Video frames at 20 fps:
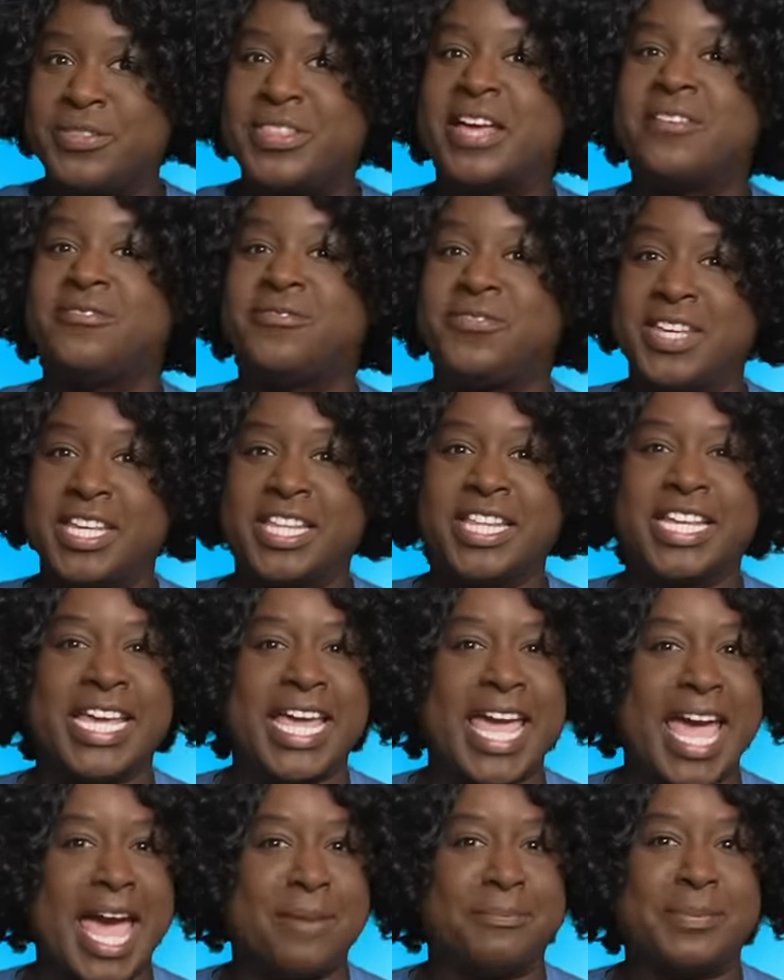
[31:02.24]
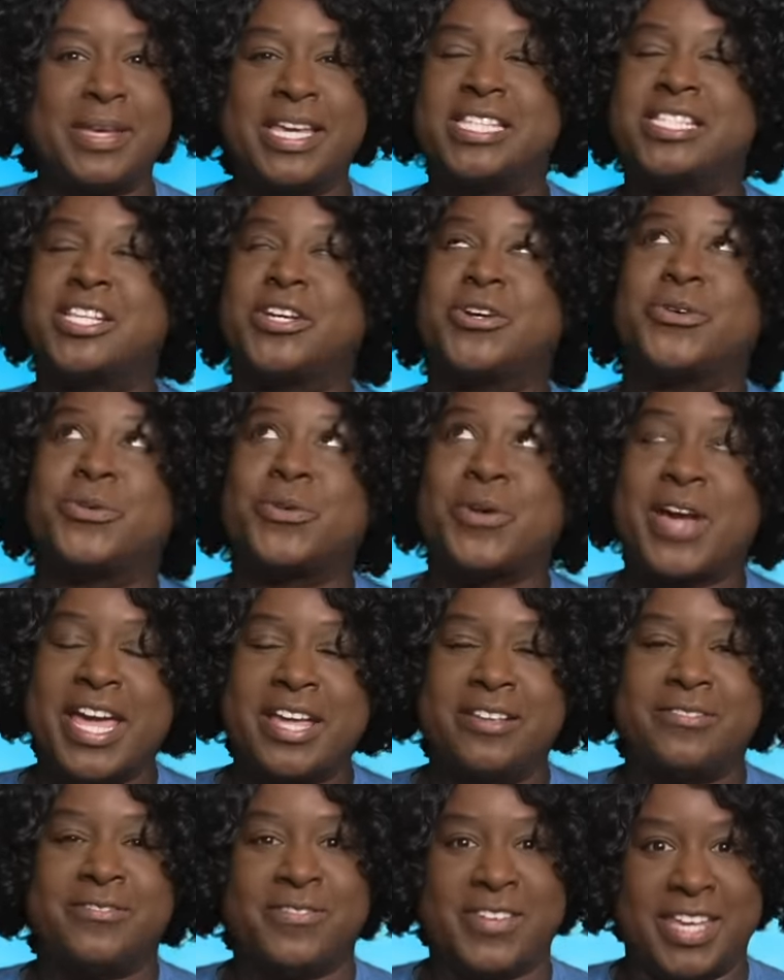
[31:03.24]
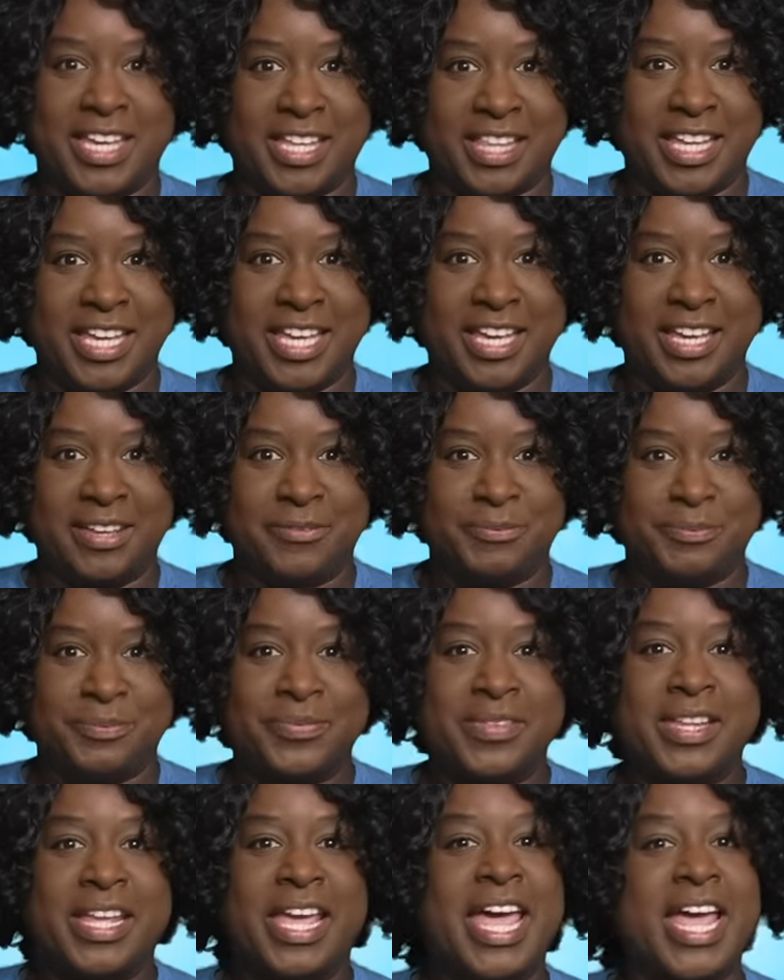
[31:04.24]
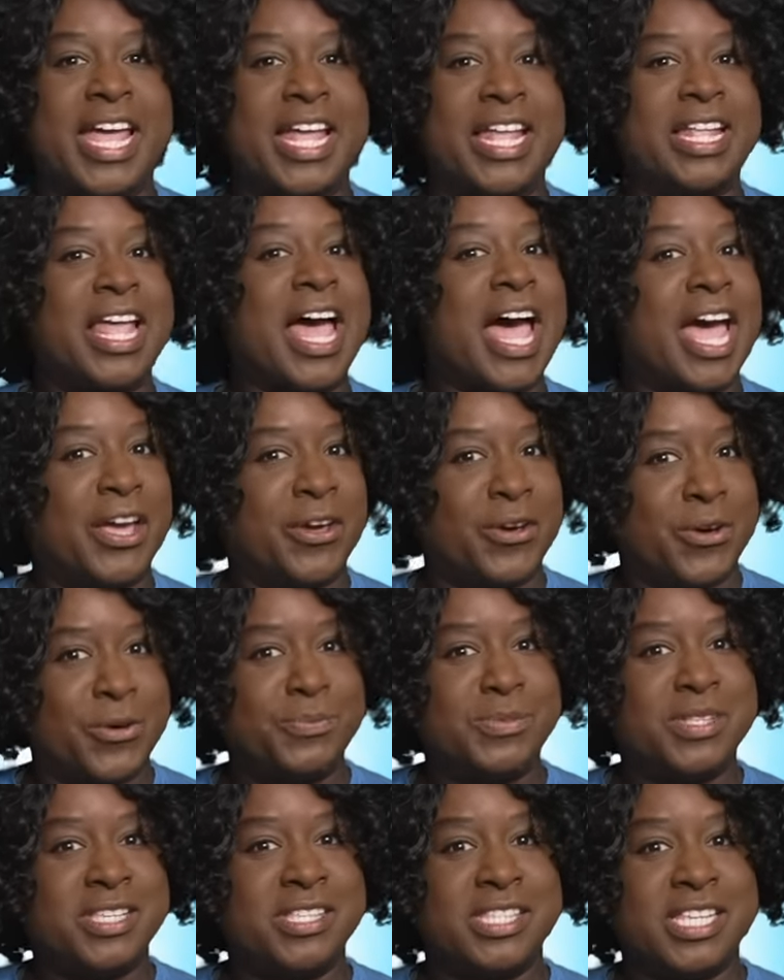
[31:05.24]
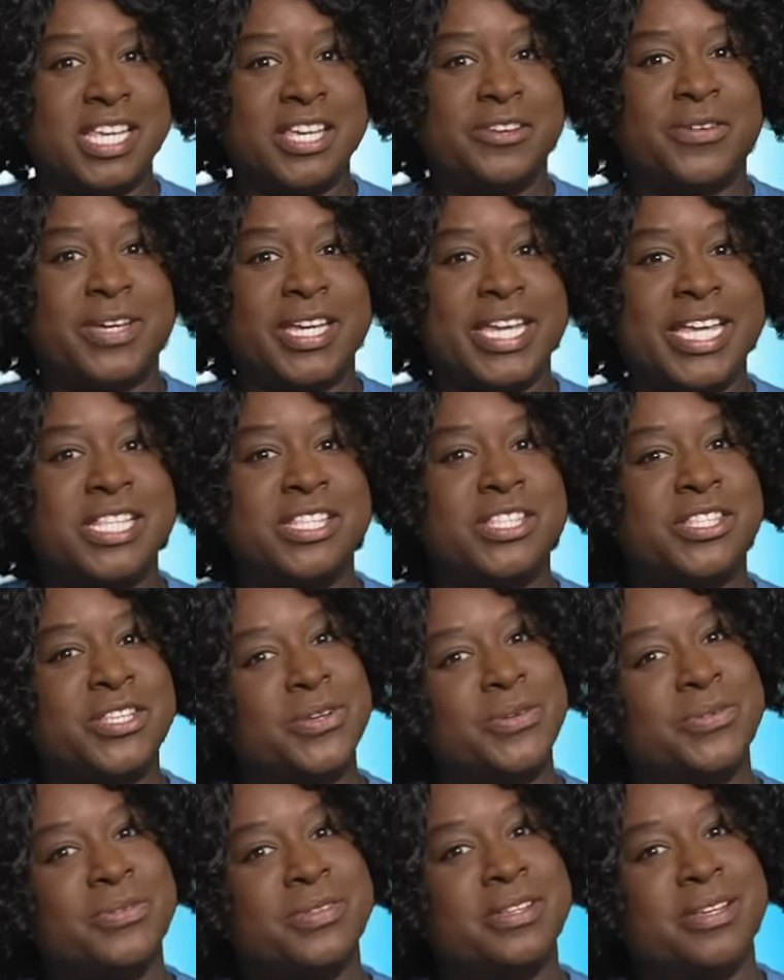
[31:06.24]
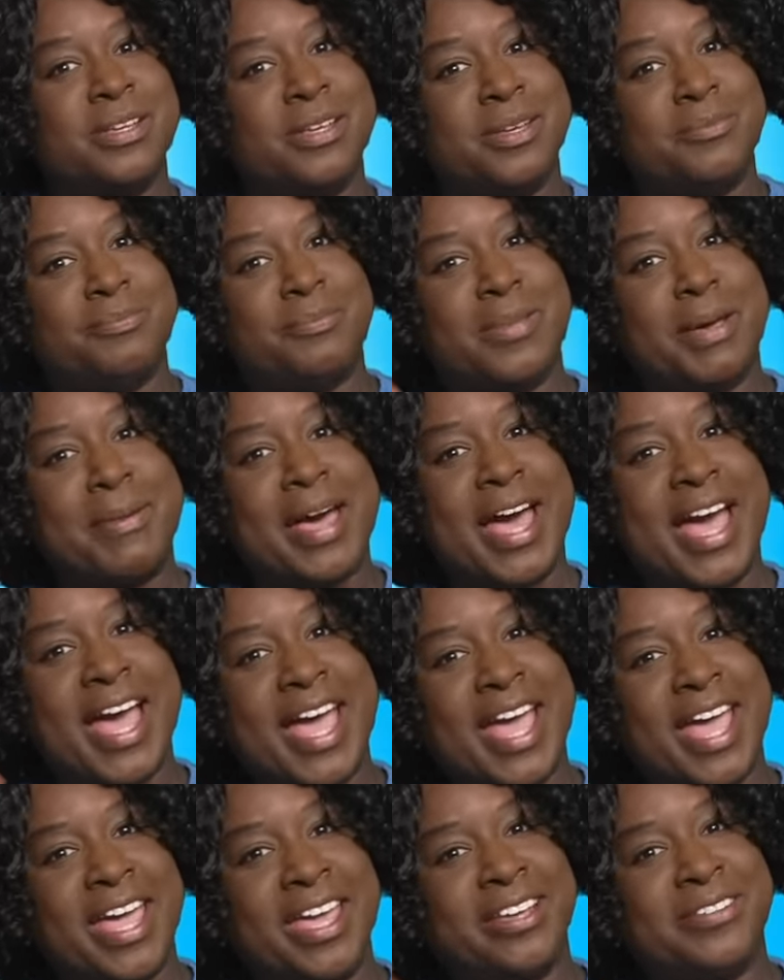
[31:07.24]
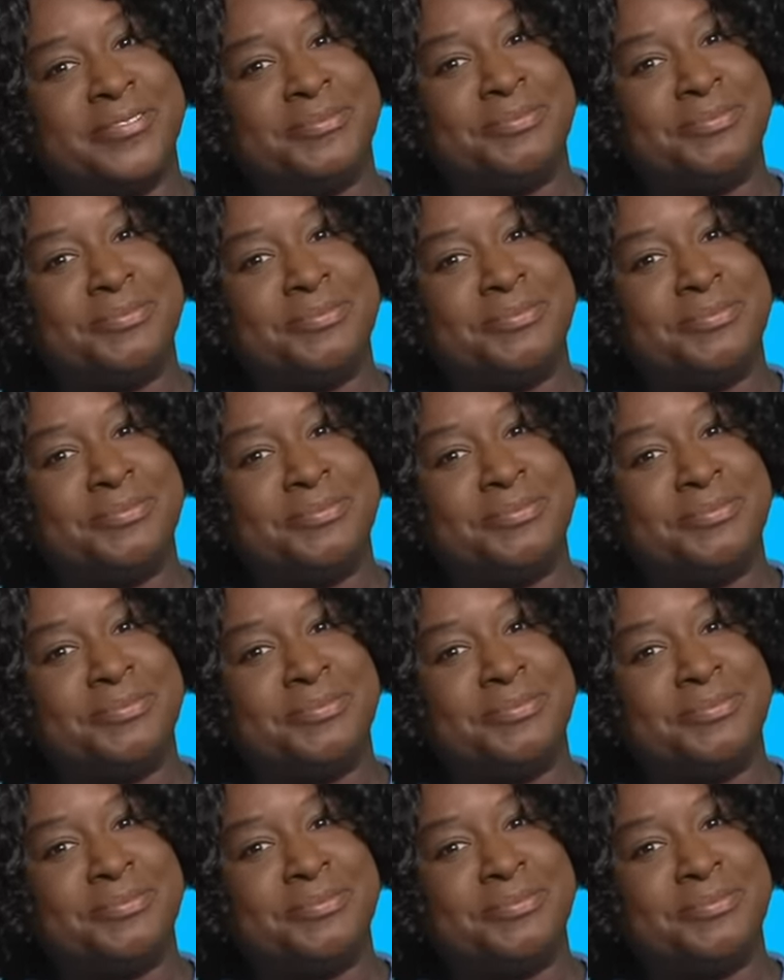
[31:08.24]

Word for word: that feeling happy is a great feeling, and I hope to see you again soon. Bye bye.